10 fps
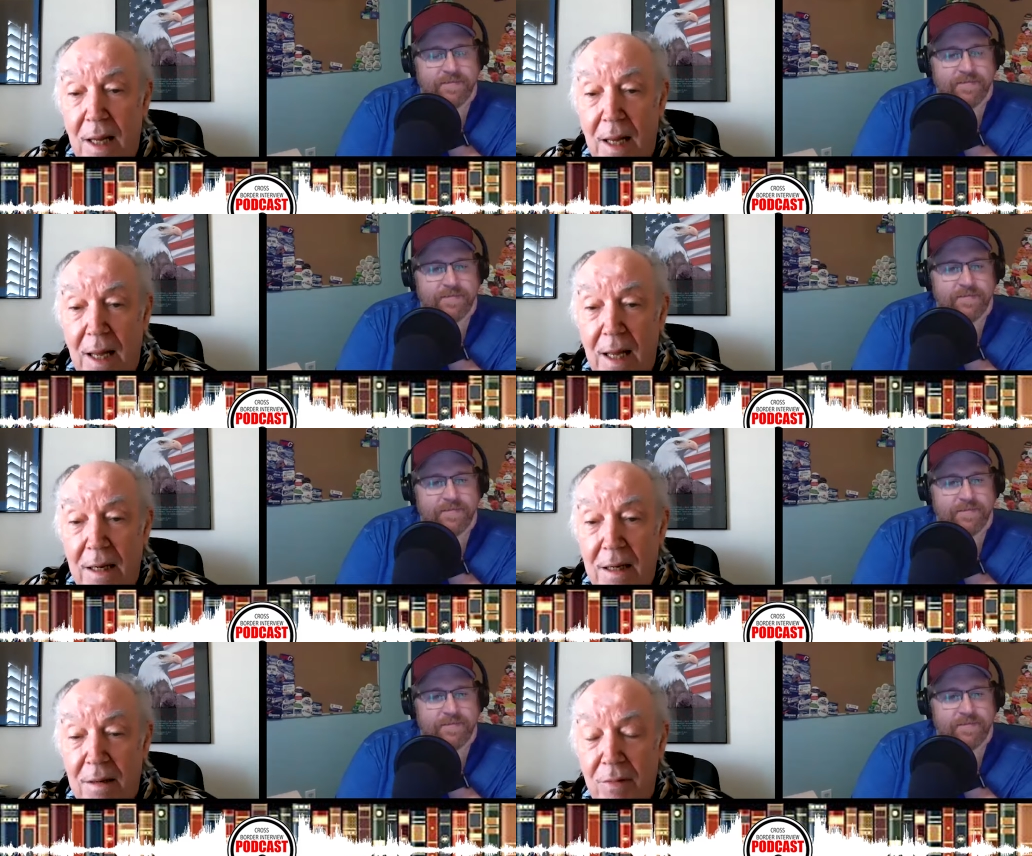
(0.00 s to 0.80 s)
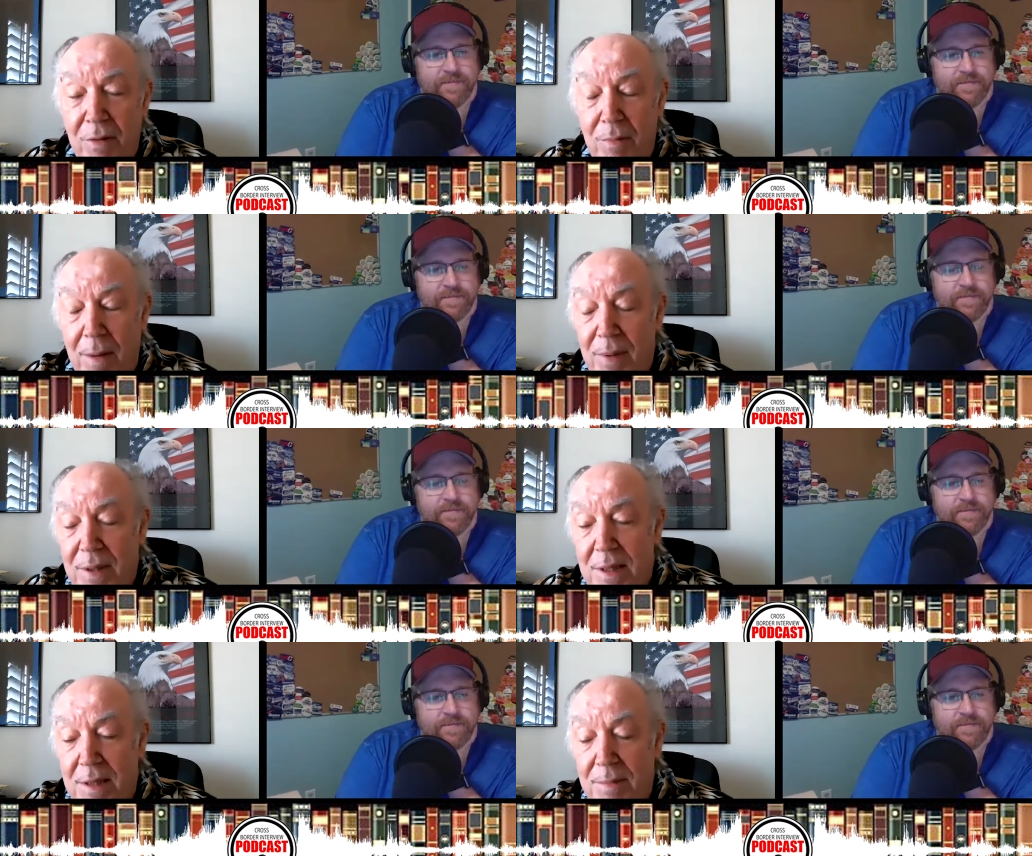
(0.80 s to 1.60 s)
Speaker 1: I had with my
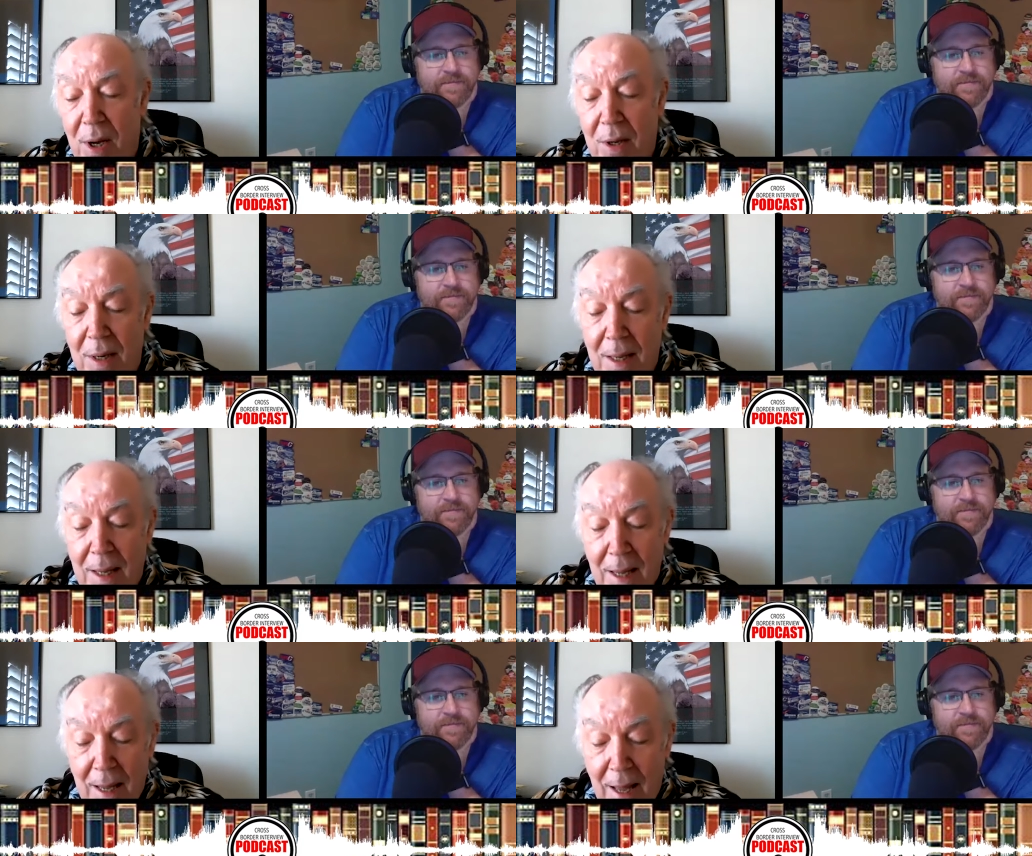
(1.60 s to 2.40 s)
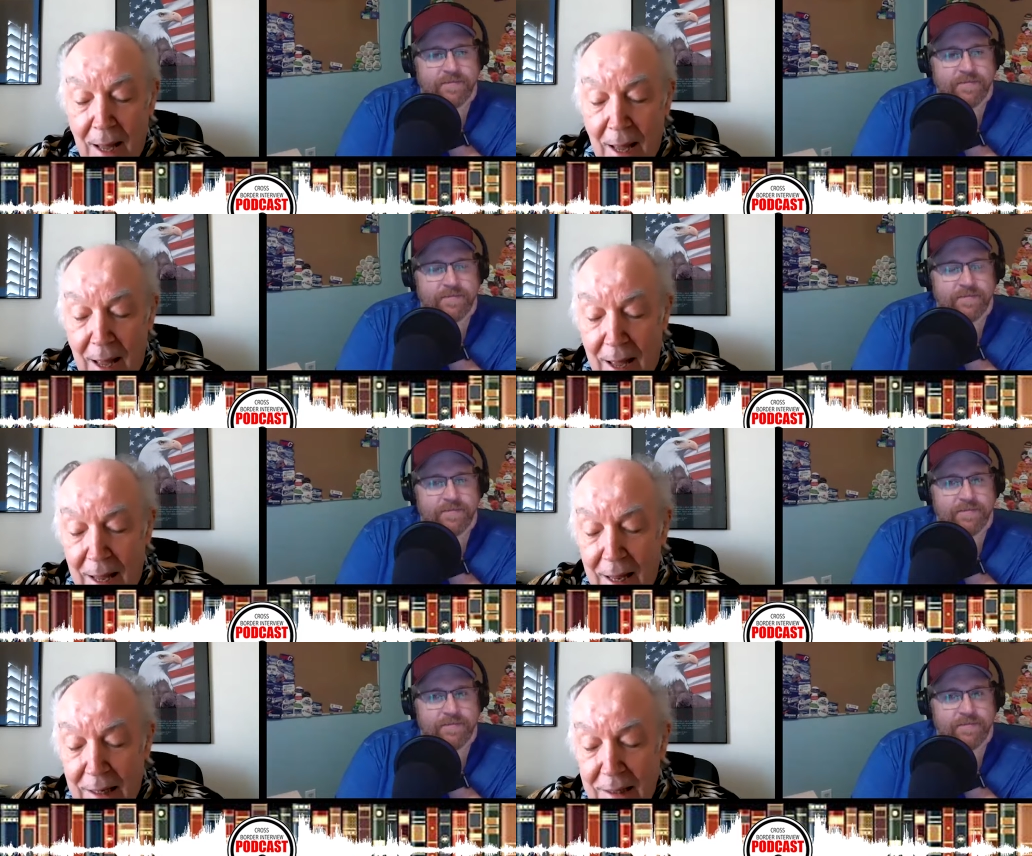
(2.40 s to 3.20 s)
business partner.
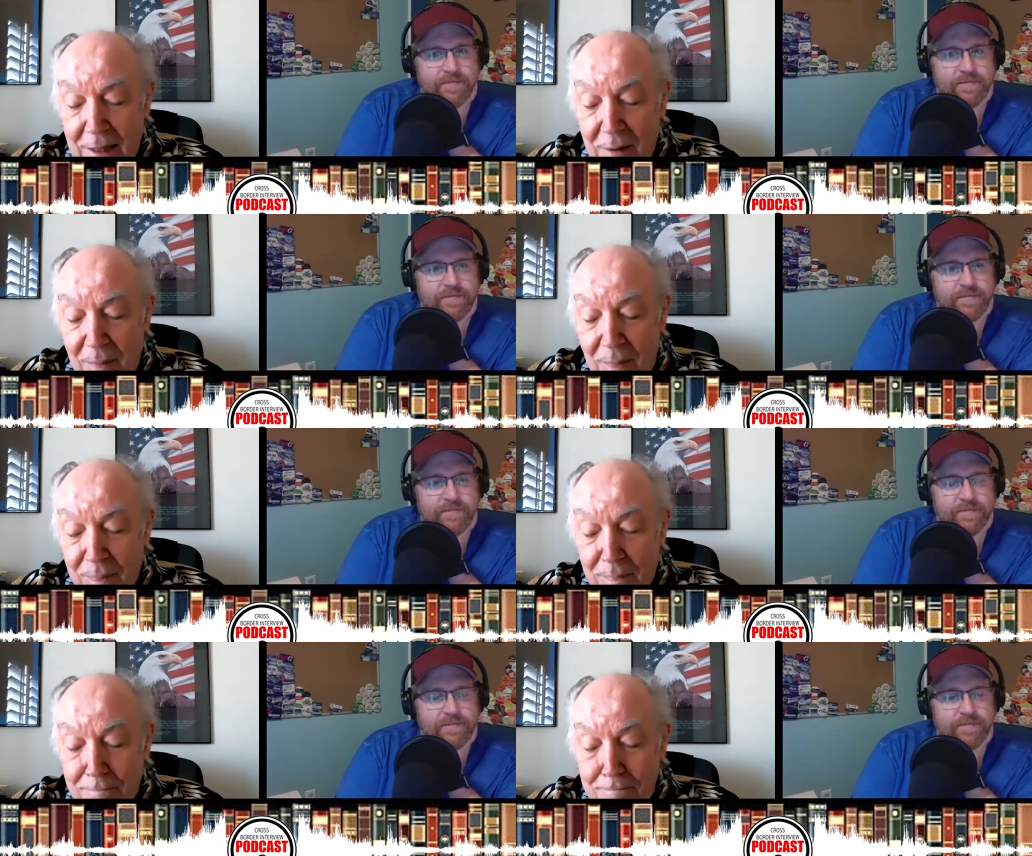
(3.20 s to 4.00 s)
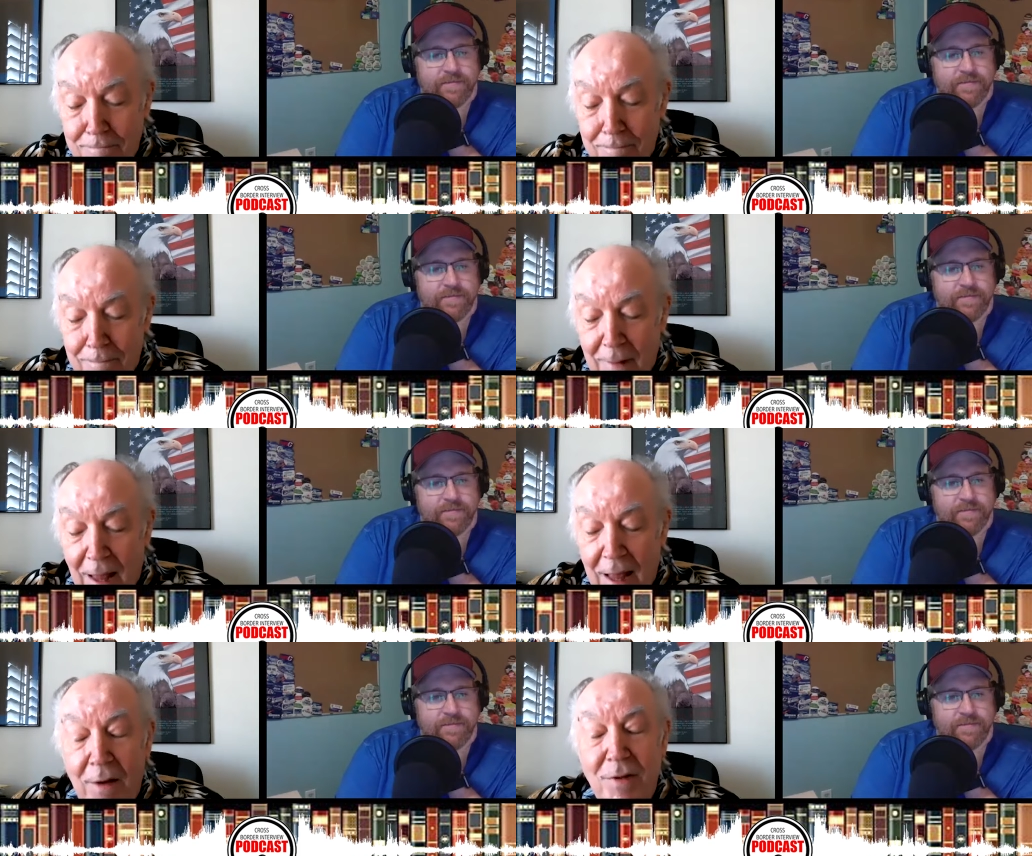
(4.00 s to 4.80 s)
And um,
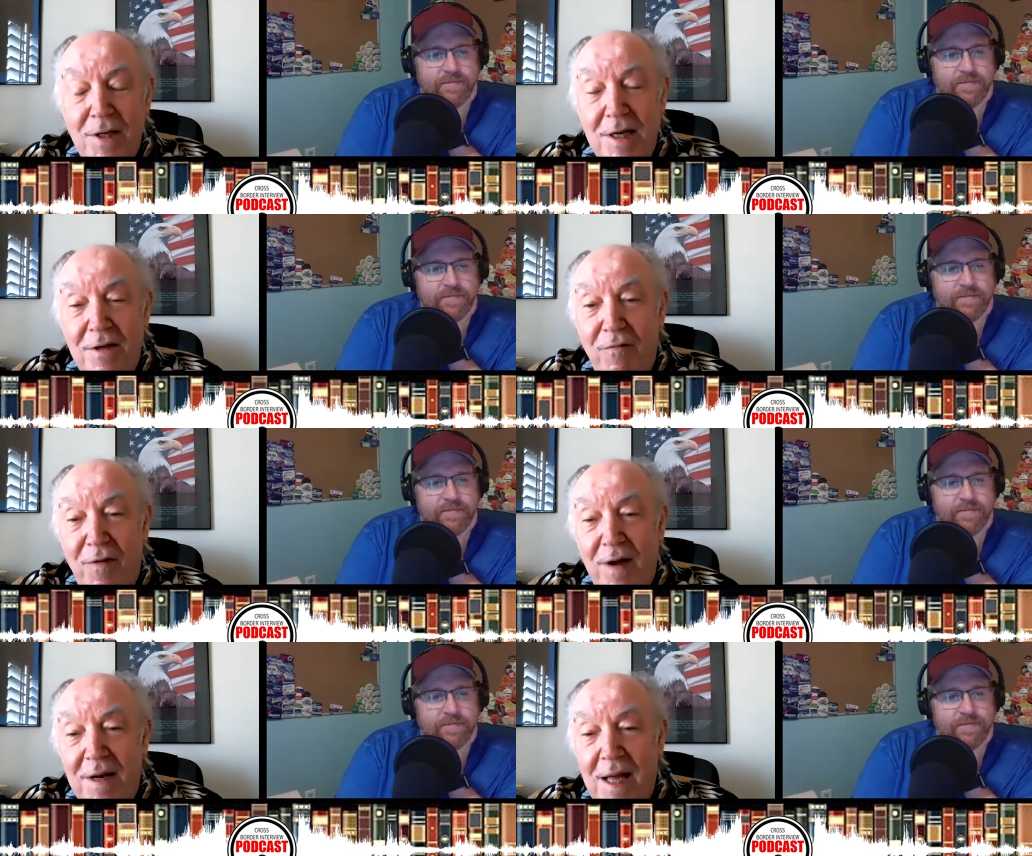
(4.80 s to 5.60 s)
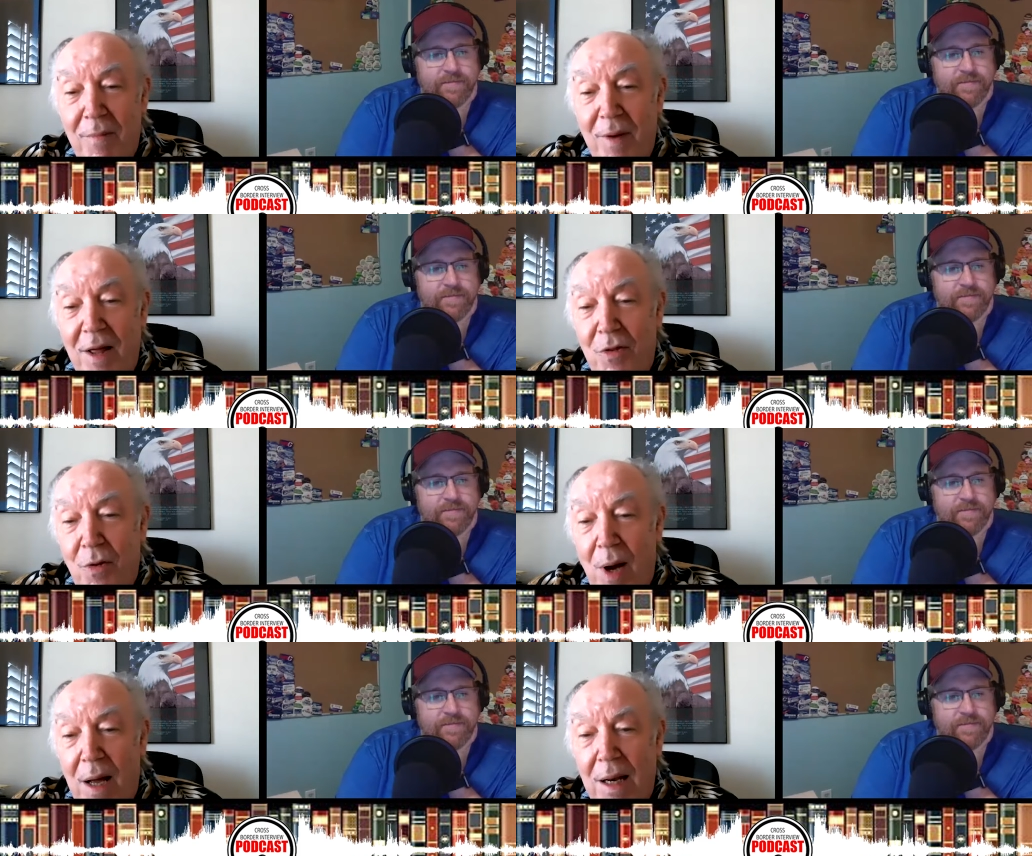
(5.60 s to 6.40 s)
it was just a fun game. And I
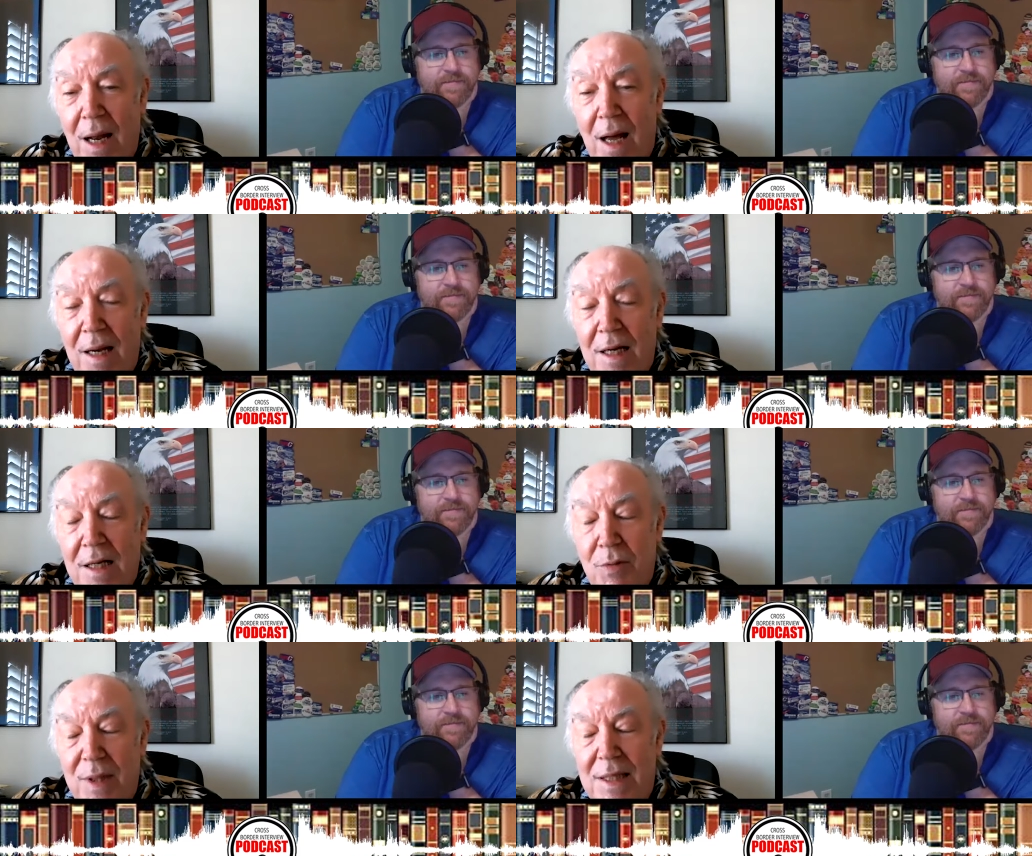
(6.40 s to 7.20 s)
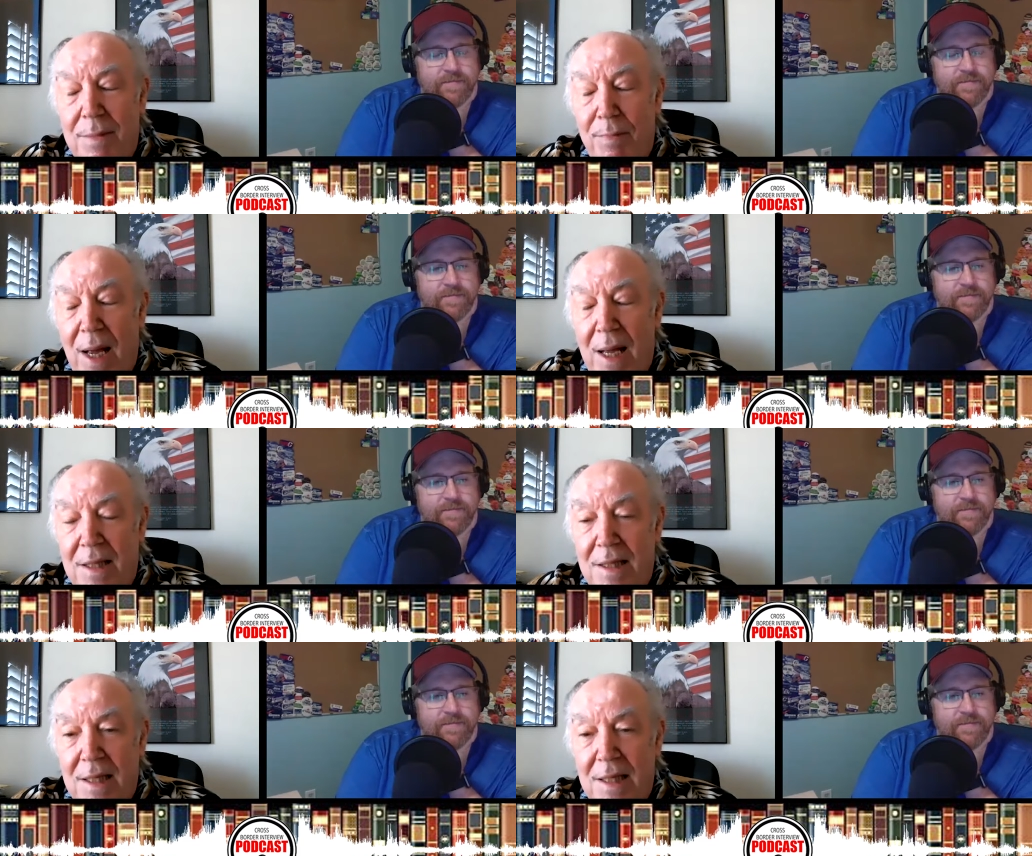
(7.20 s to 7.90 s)
thought, I'd, I'd like to expand this